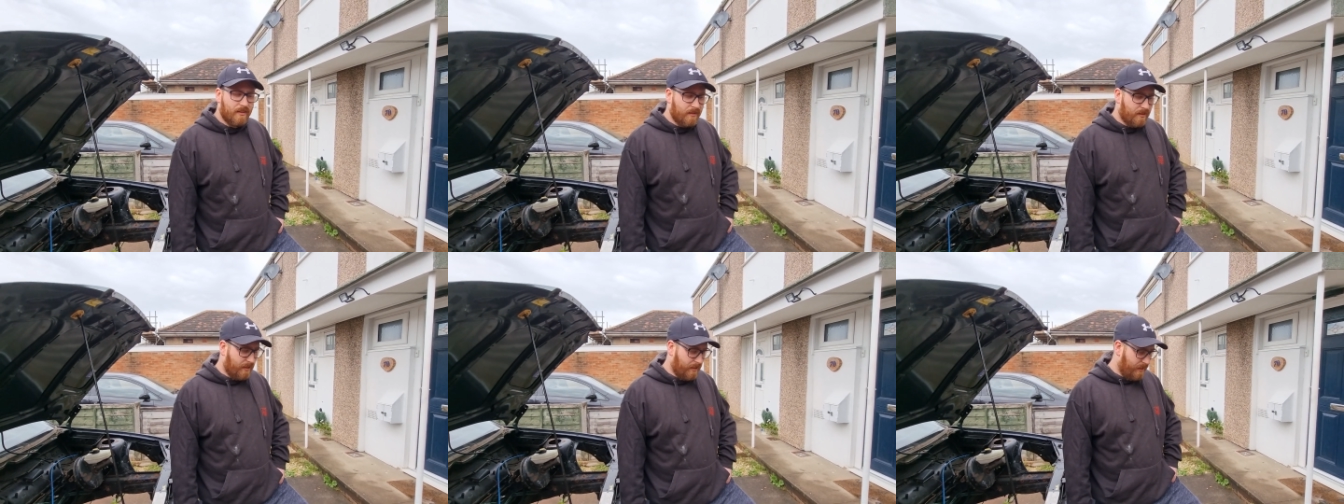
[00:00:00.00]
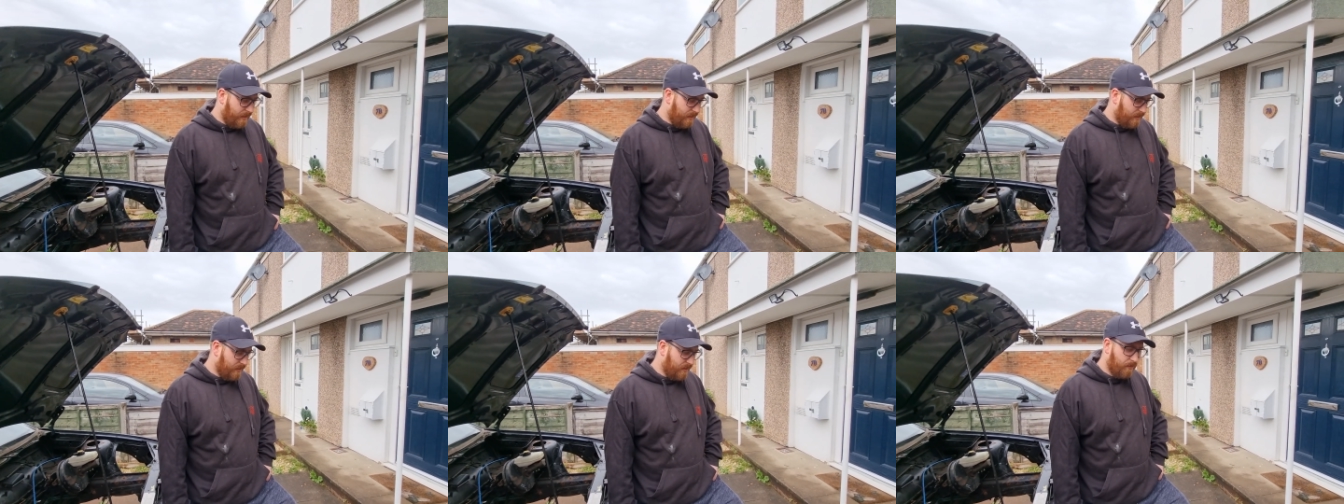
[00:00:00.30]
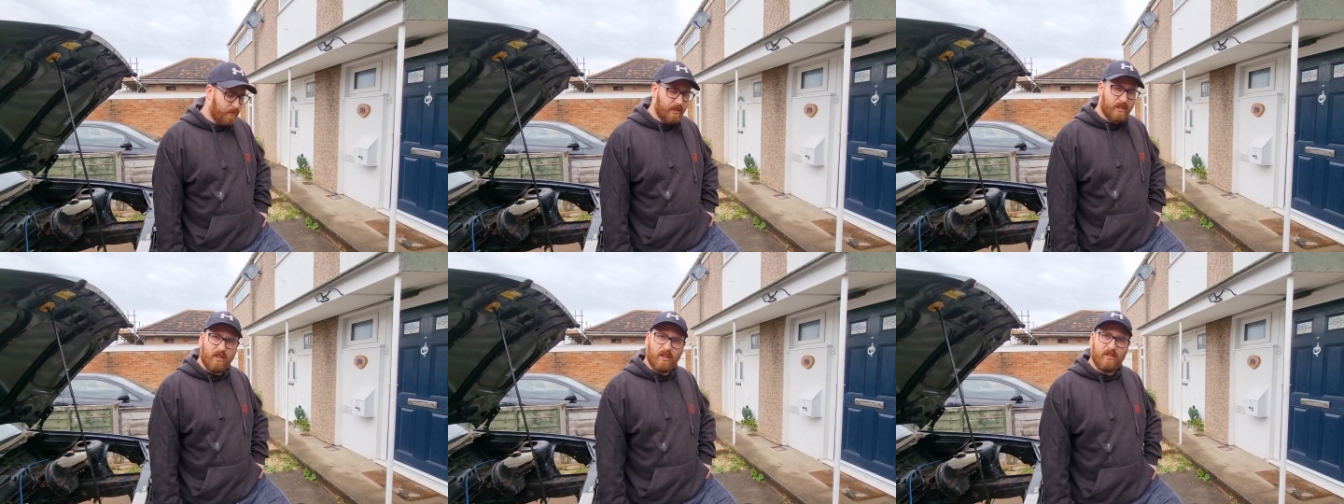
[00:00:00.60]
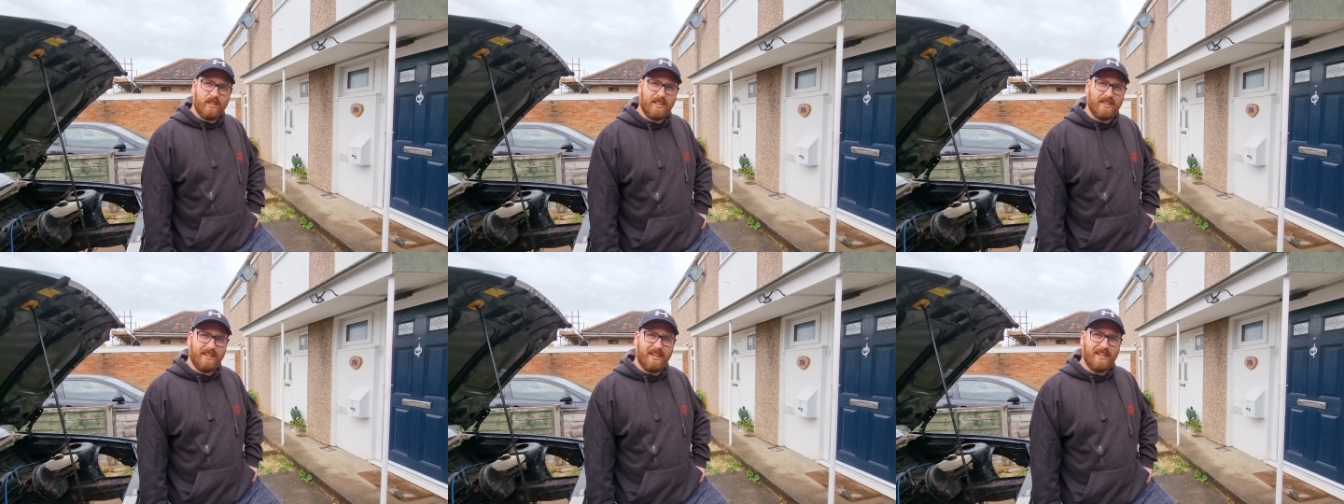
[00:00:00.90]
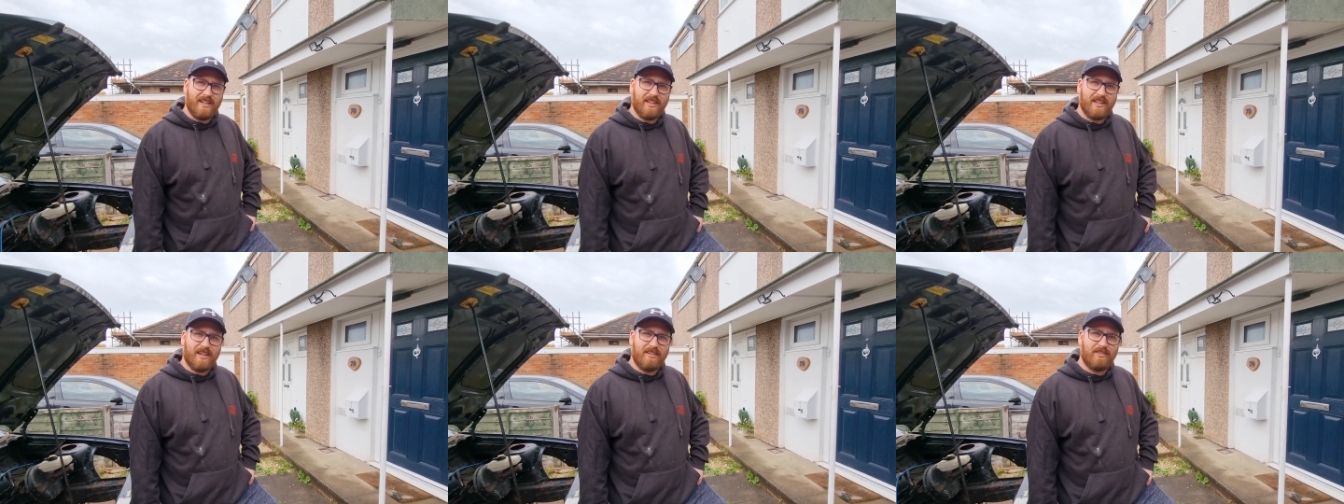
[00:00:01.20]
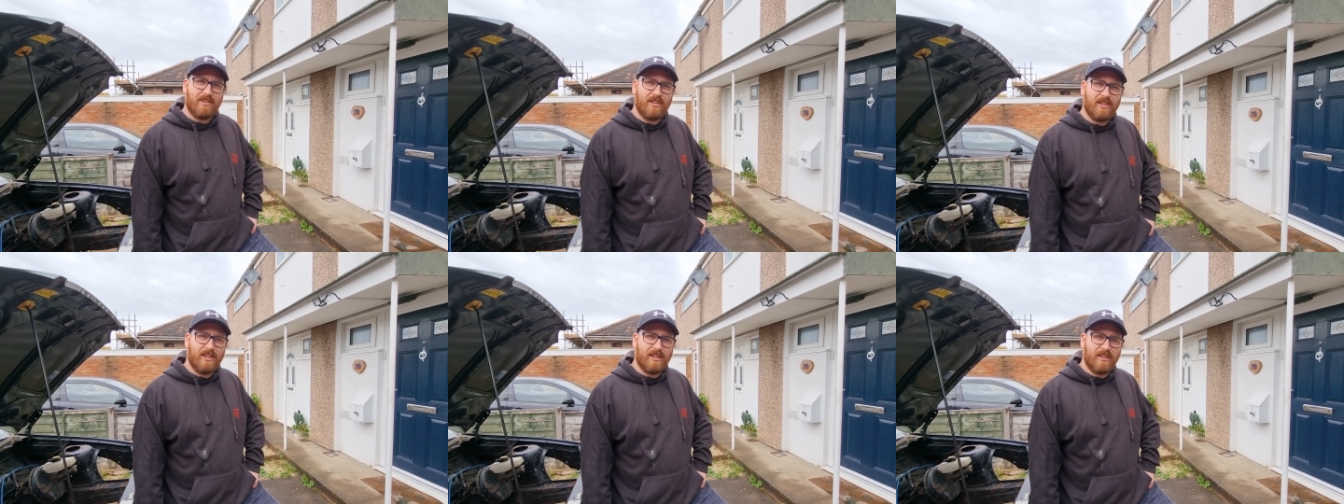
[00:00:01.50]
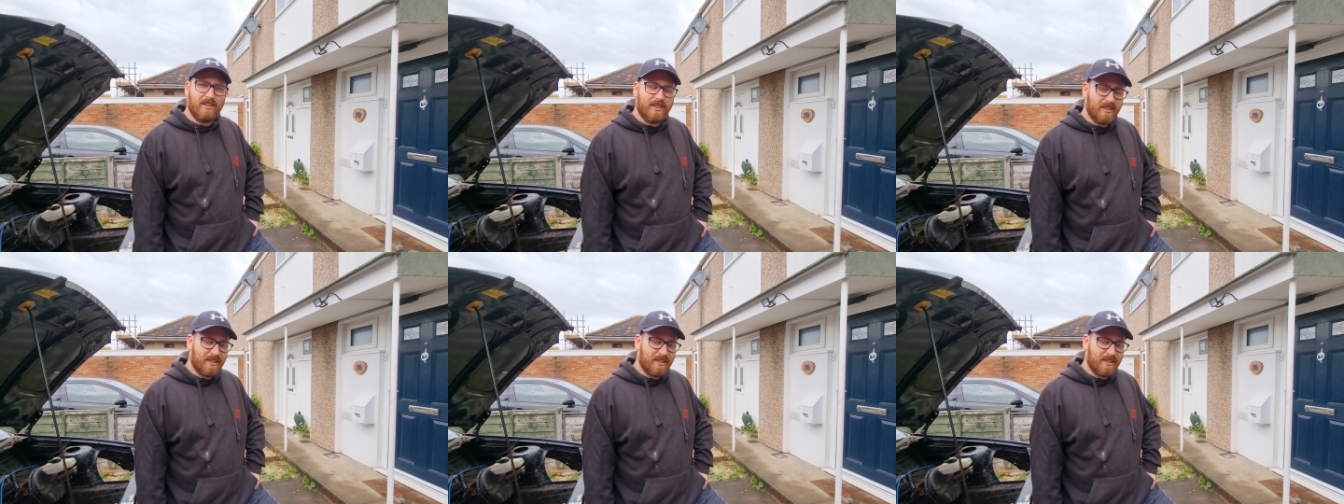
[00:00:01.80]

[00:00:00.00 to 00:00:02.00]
Yeah, and we don't need any of that right now.